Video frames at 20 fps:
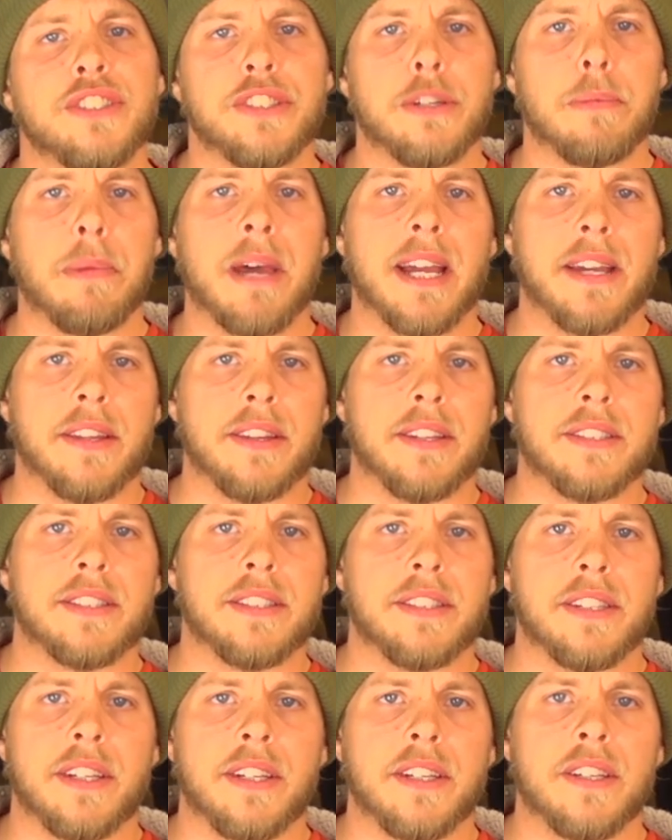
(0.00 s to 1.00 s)
in the back of this
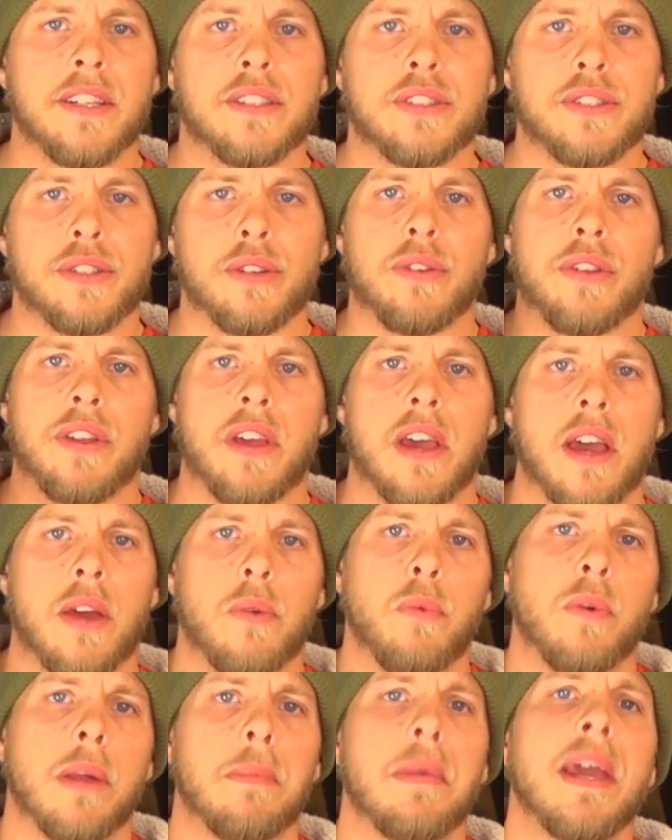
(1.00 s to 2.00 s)
thing so that
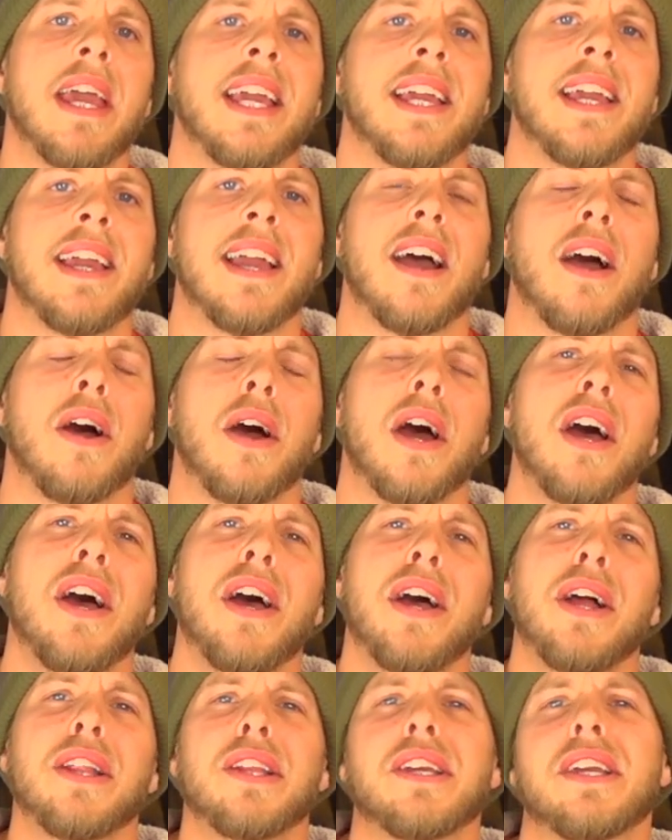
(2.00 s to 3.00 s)
when I'm hanging out
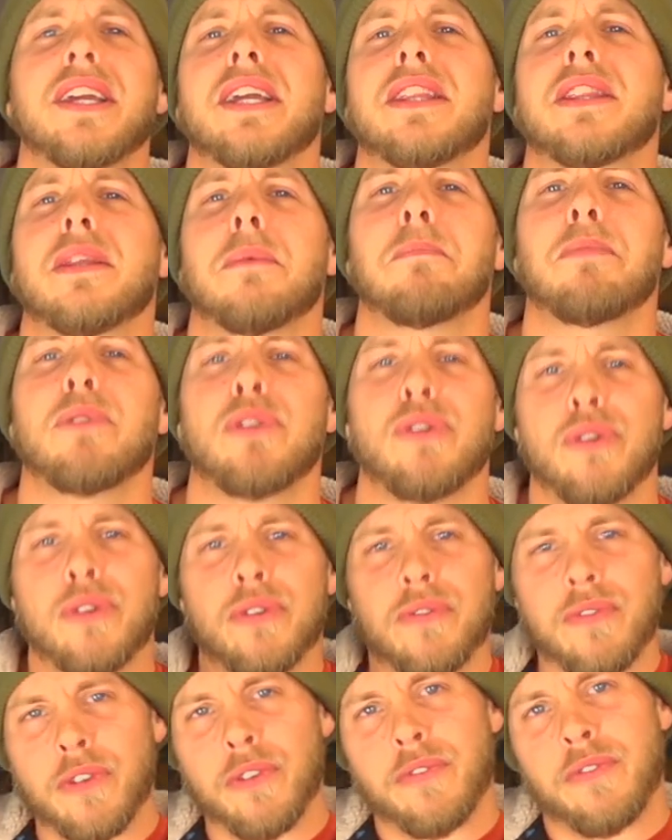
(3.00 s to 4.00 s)
looking at the
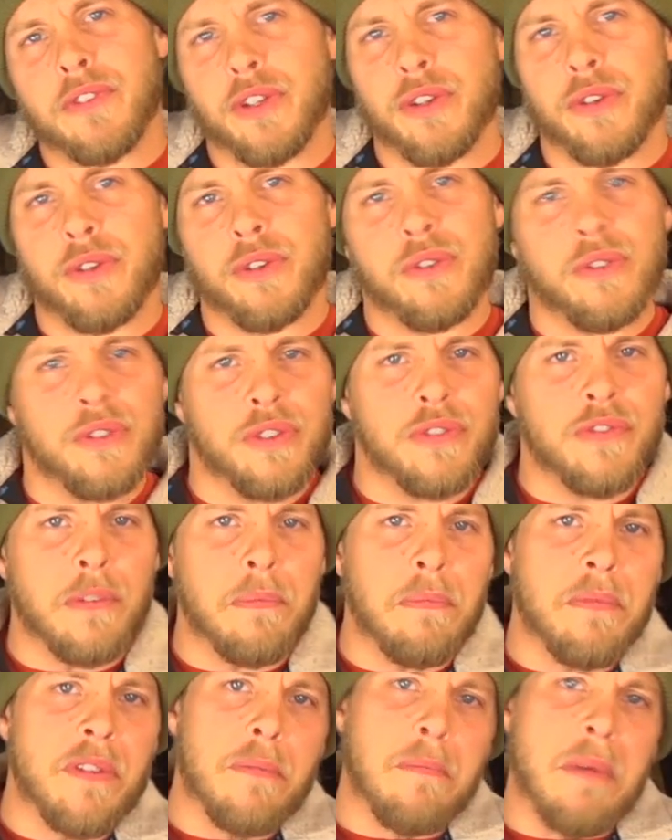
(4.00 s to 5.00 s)
beautiful views
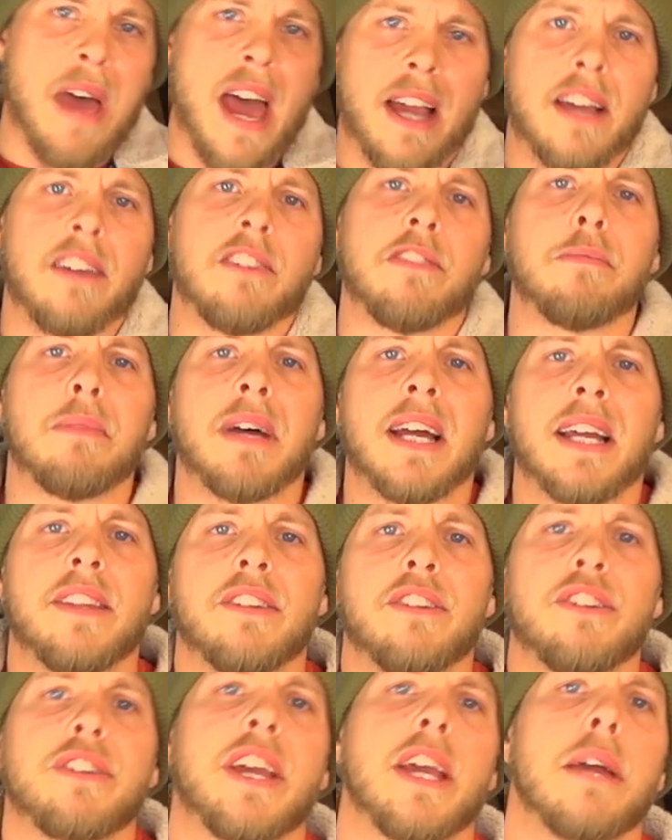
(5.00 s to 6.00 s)
from the back of my
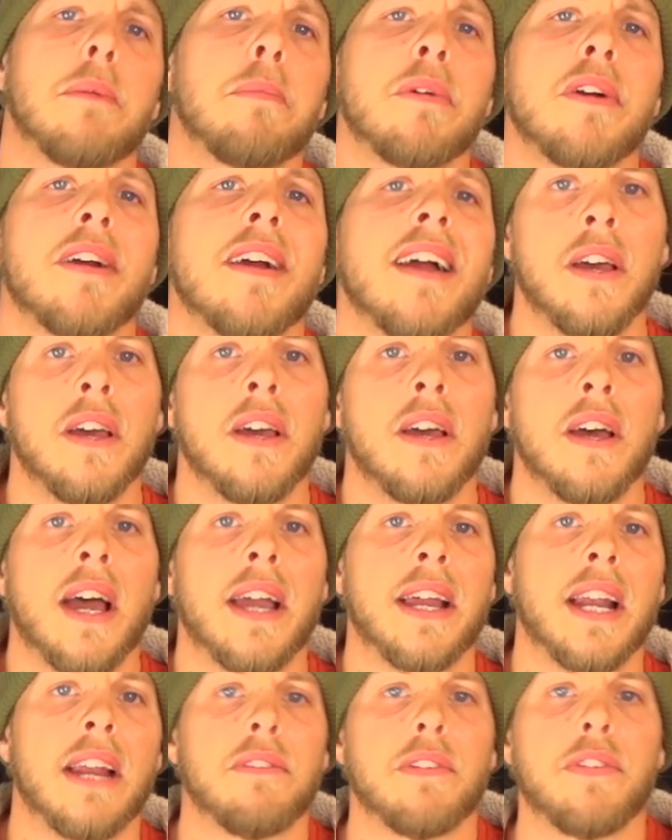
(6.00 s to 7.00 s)
little camper, I
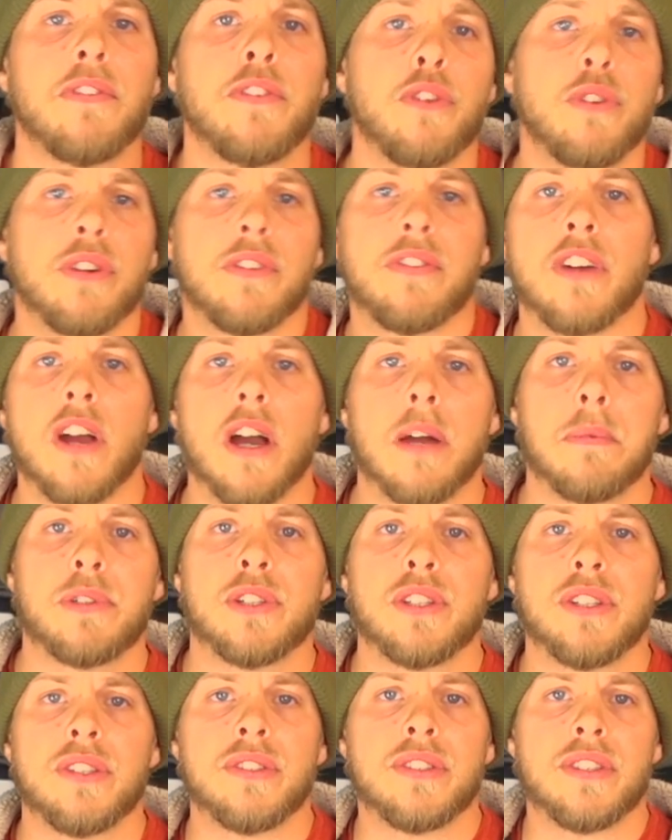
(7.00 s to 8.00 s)
can have a few different
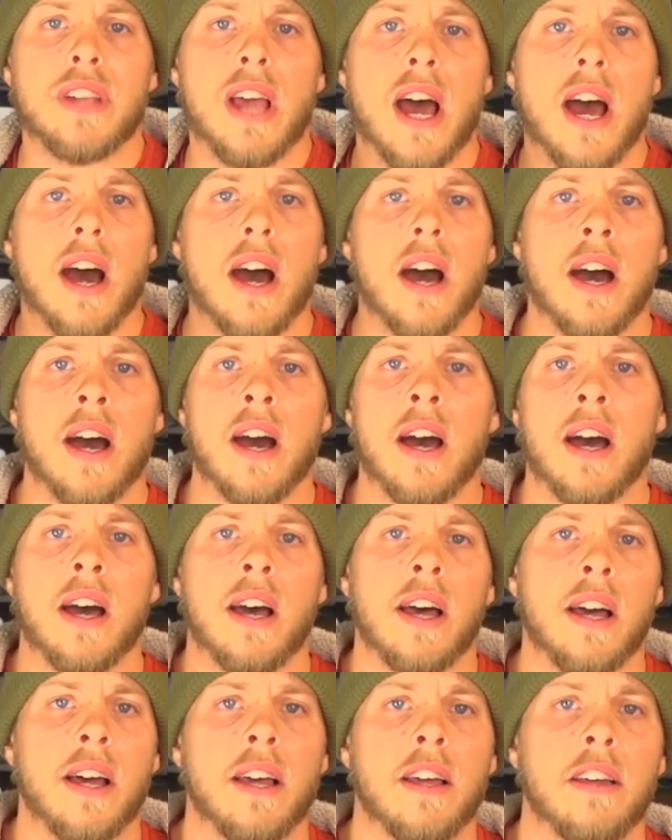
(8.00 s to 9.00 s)
options
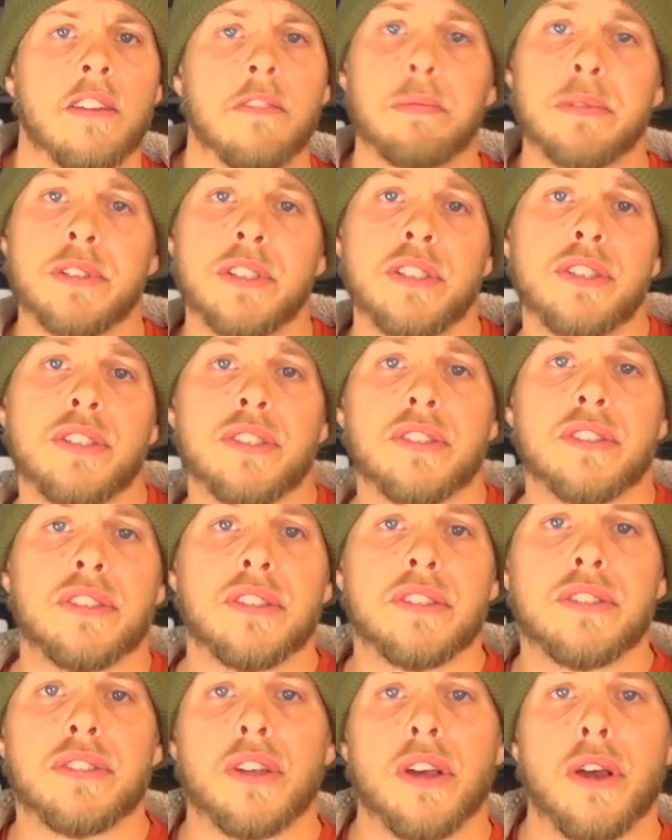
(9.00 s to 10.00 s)
of positions.
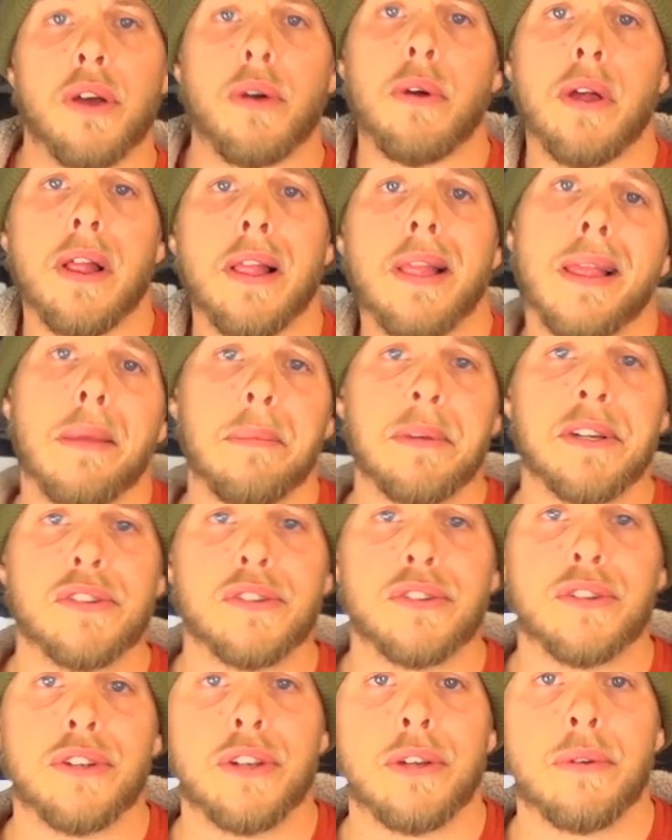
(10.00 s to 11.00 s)
So let me just
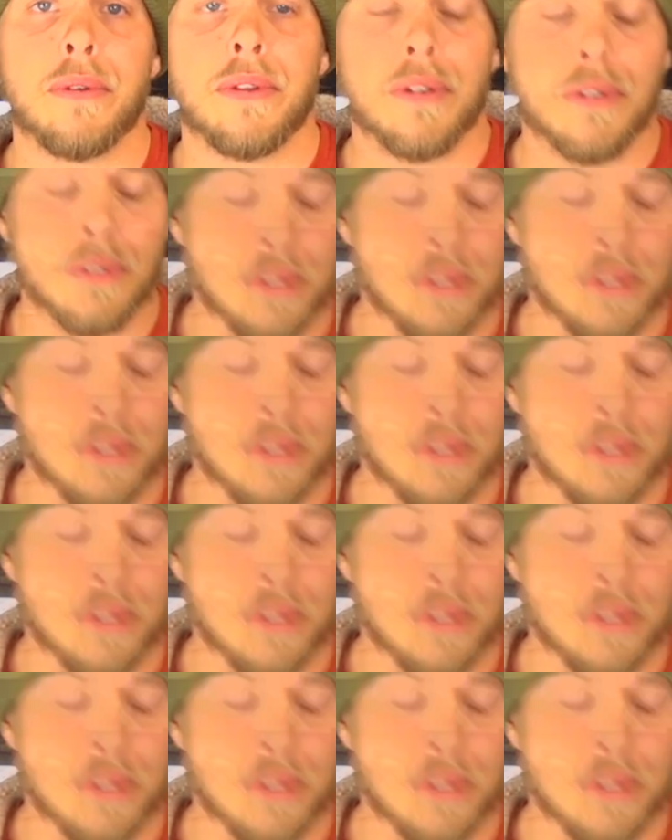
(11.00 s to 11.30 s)
show you what those